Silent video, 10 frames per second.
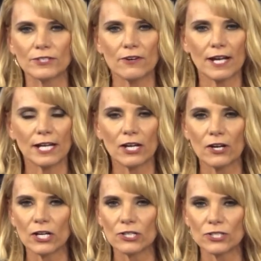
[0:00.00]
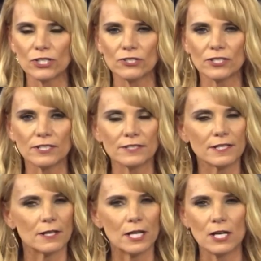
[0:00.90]
So I encourage you
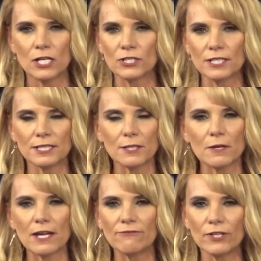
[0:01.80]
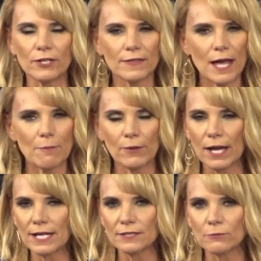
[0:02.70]
just to, just to, if you're in that
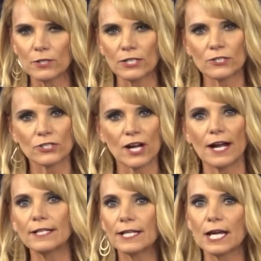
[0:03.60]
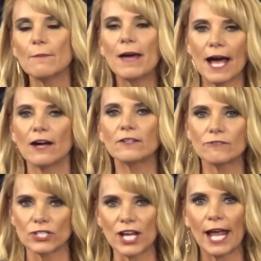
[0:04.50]
place where you're trying to come out
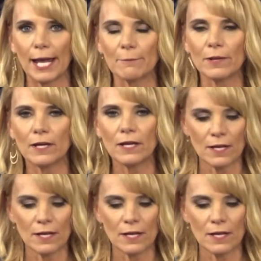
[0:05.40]
of shame,